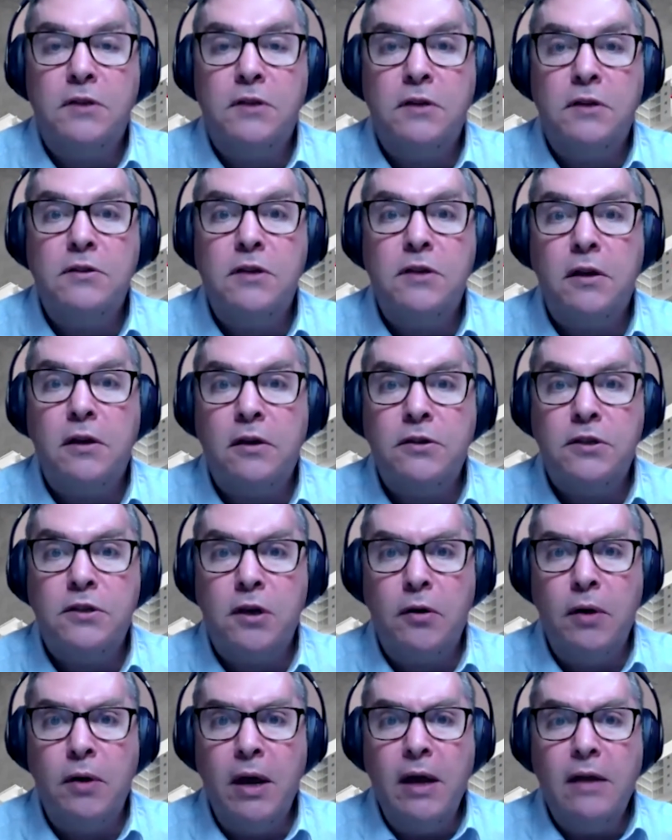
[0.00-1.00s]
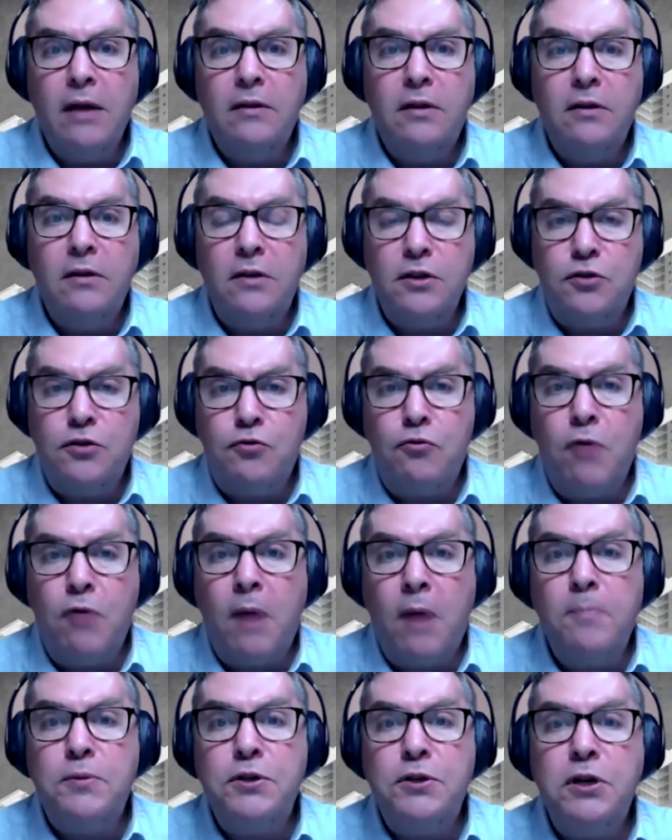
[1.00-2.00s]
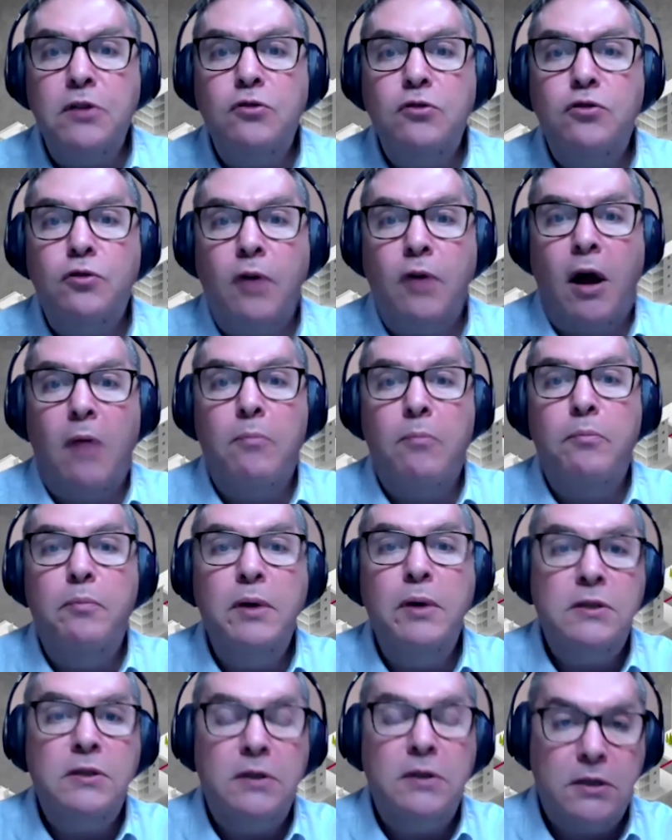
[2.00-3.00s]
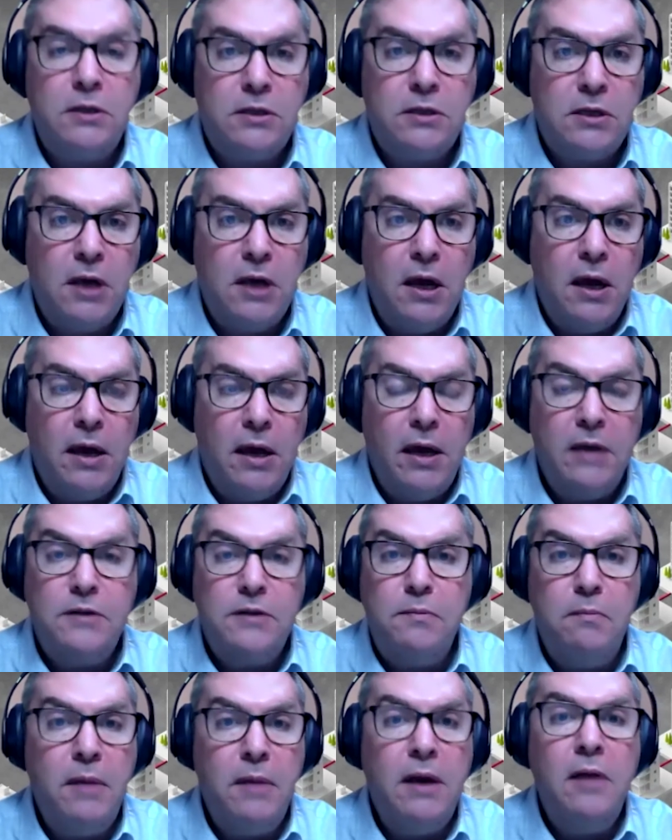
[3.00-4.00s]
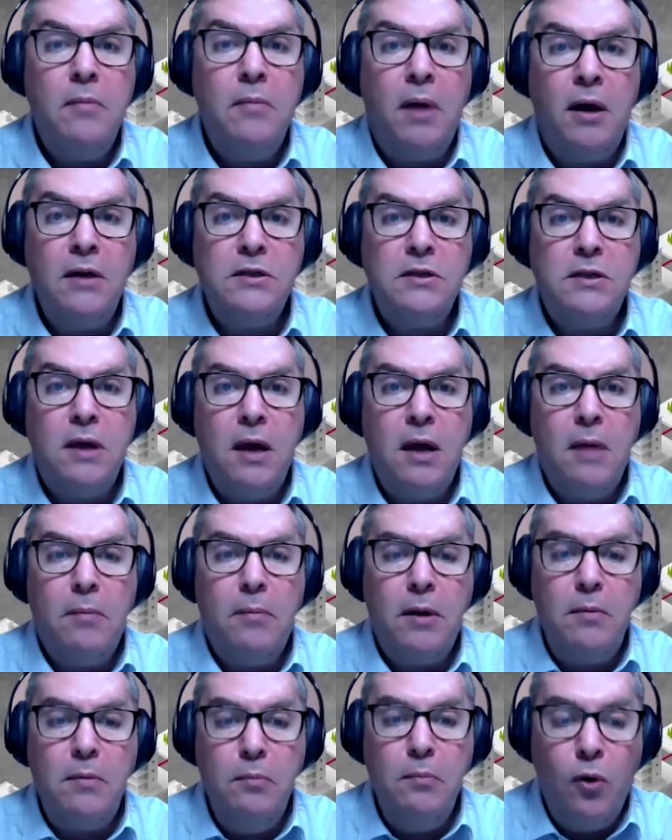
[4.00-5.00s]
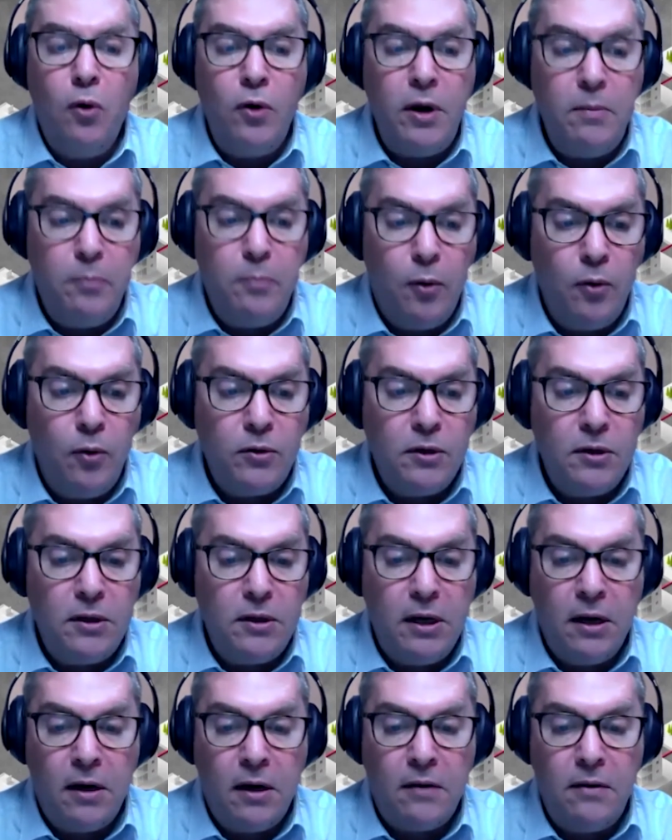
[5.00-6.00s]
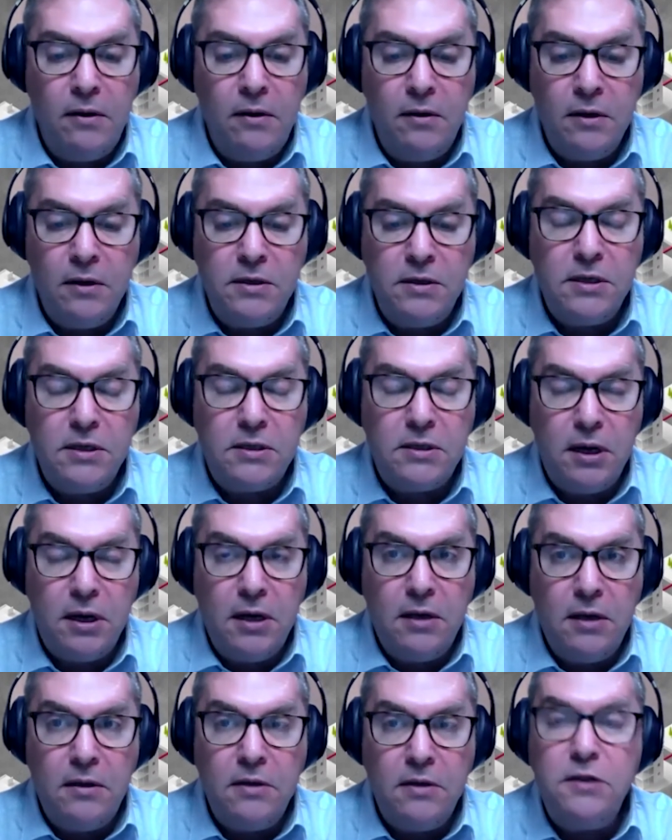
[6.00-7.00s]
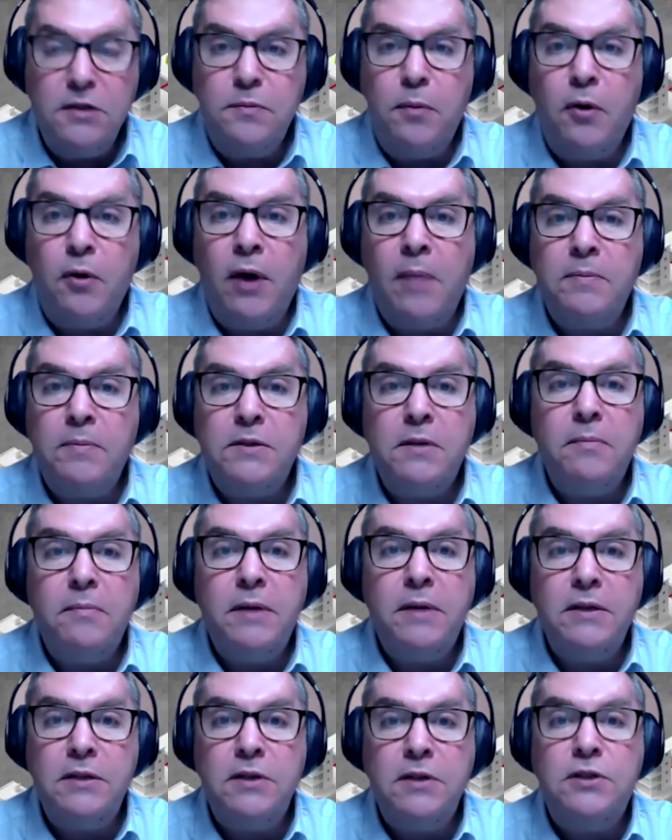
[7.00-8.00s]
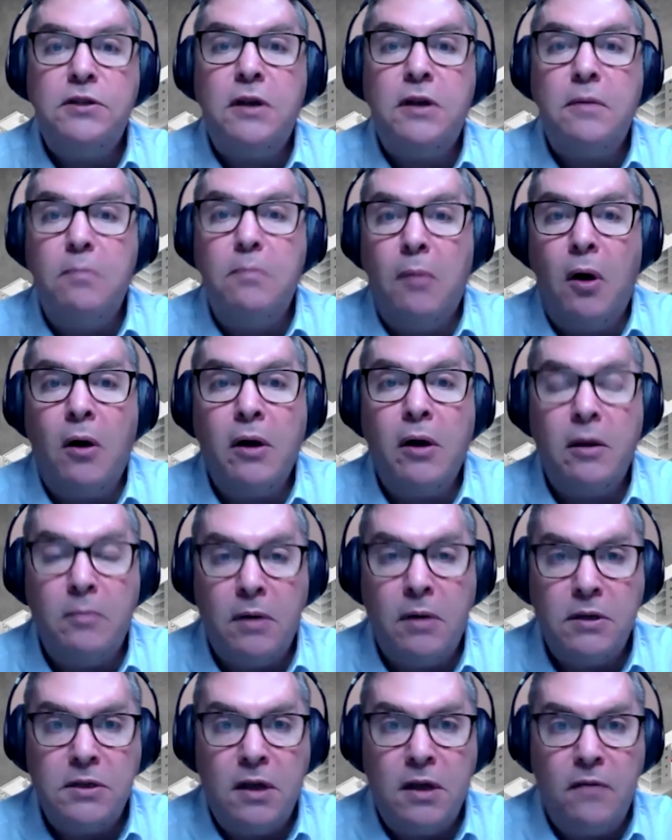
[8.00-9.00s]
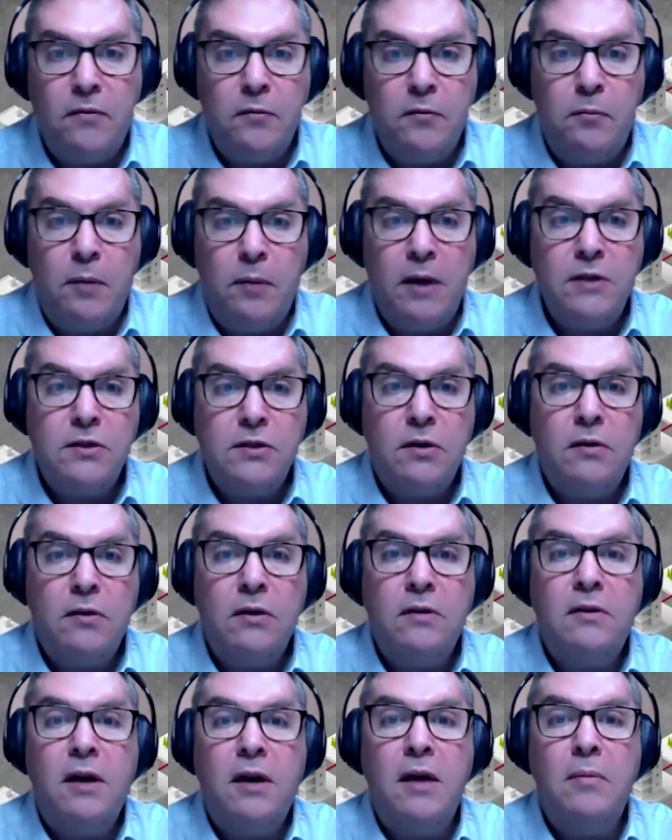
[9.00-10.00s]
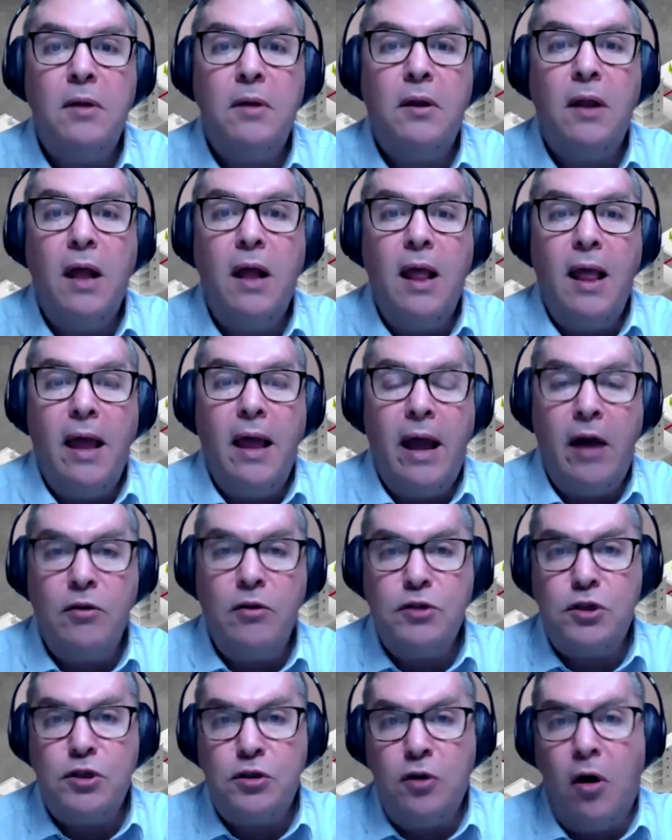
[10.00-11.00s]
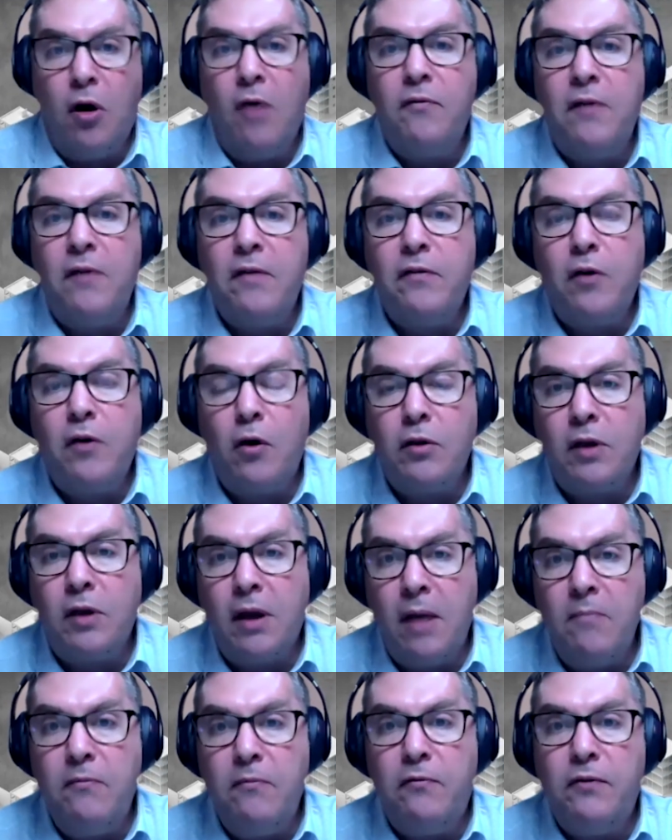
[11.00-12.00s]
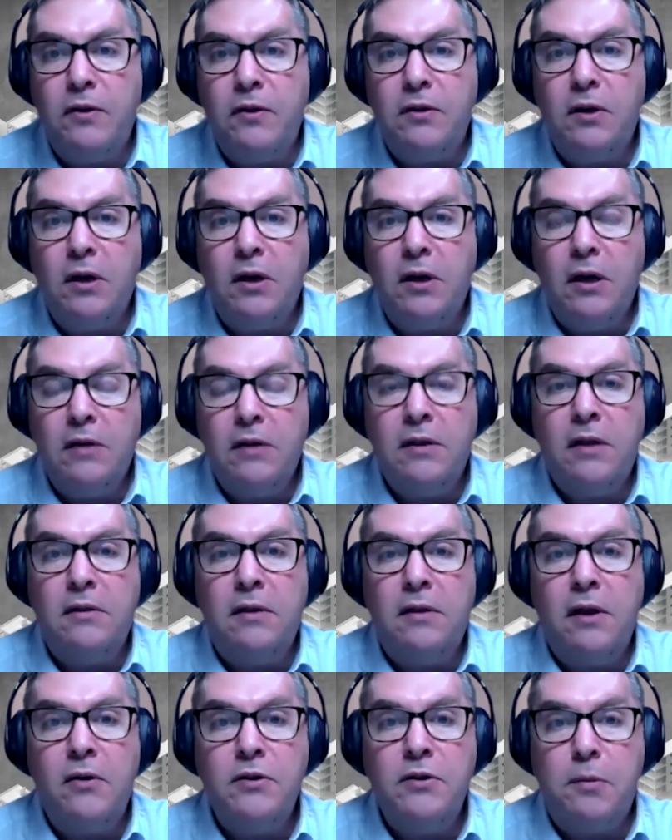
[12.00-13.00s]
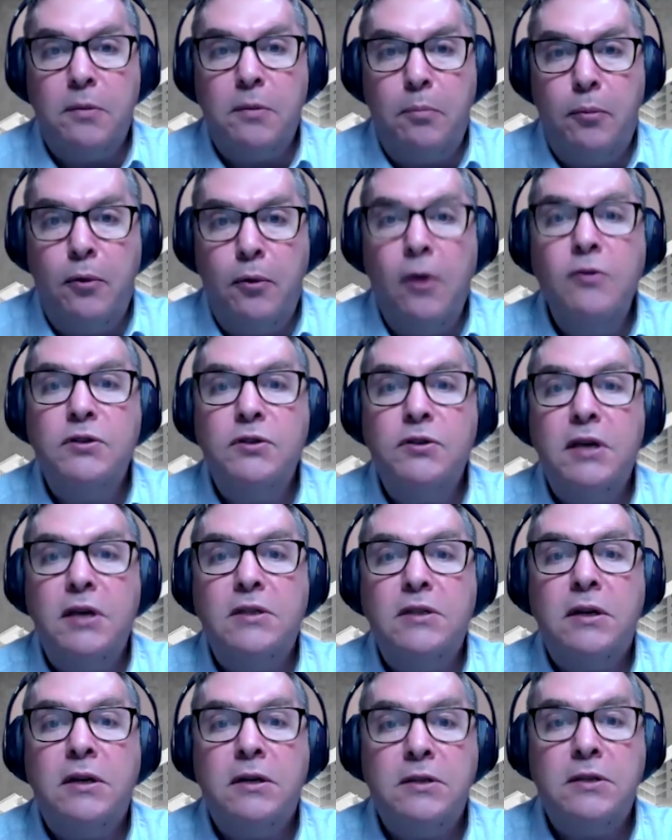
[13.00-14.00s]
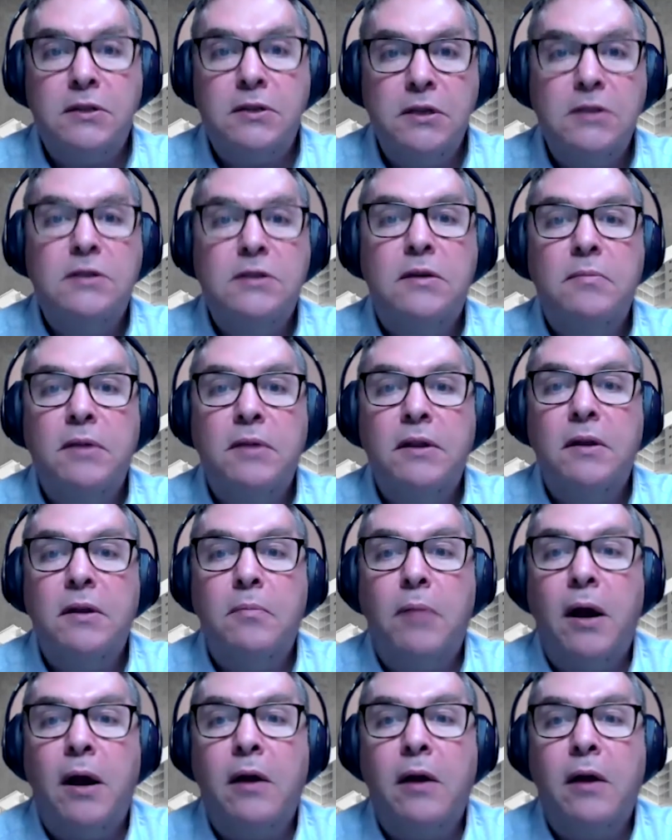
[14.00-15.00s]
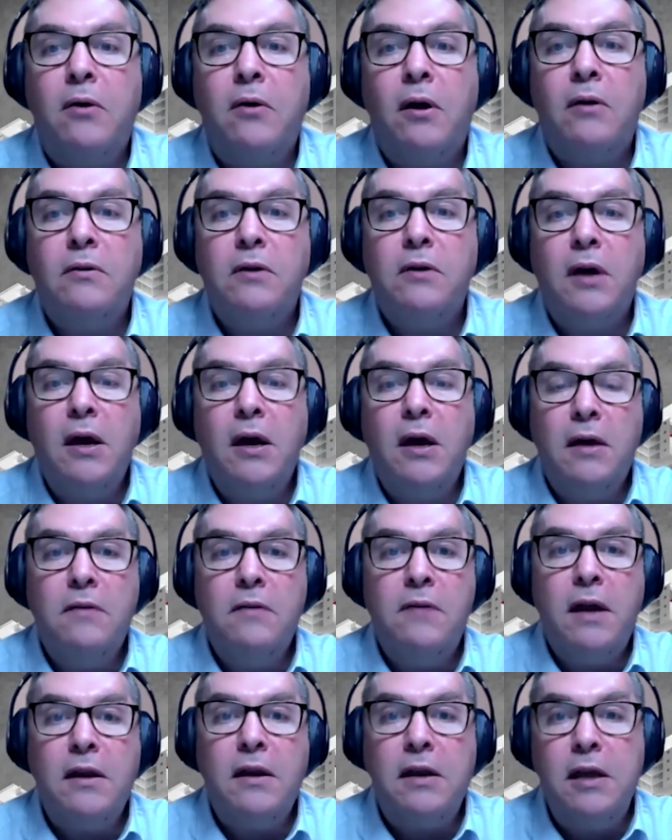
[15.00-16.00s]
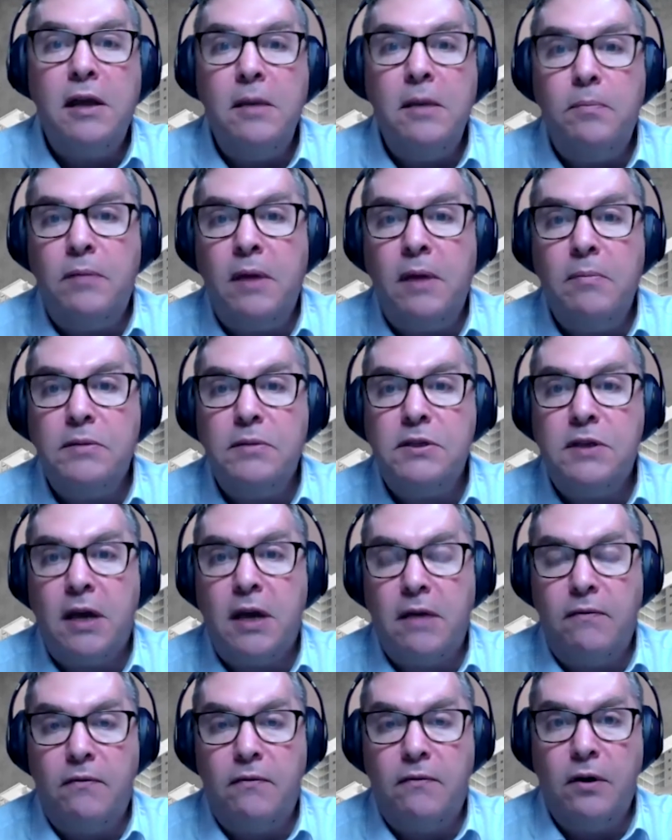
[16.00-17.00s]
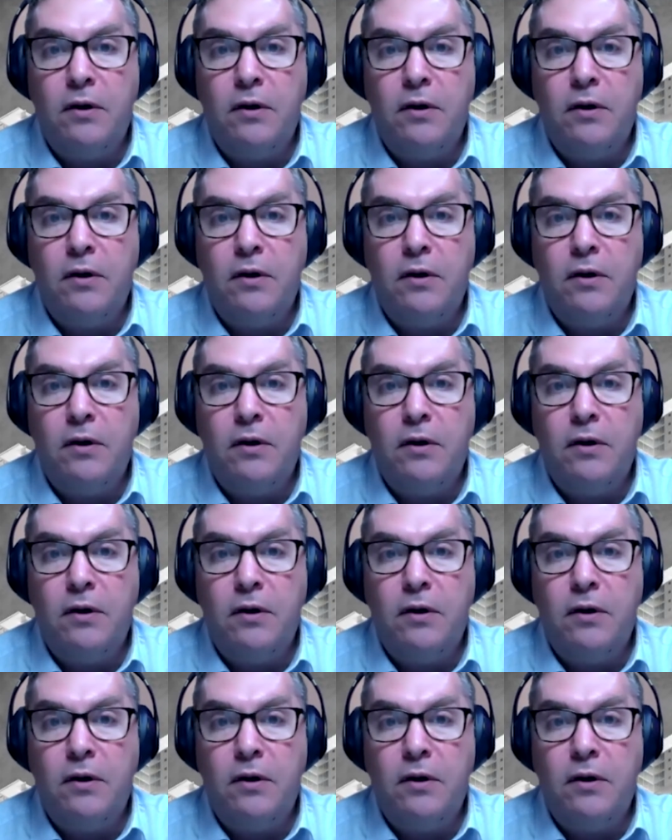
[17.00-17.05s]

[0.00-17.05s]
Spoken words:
And so the disruption to our business is minimized, but more importantly, and I think this is perhaps the message that Mark and myself have placed on the table, our staff have got comfort that there is a process and a system in the background that keep them safe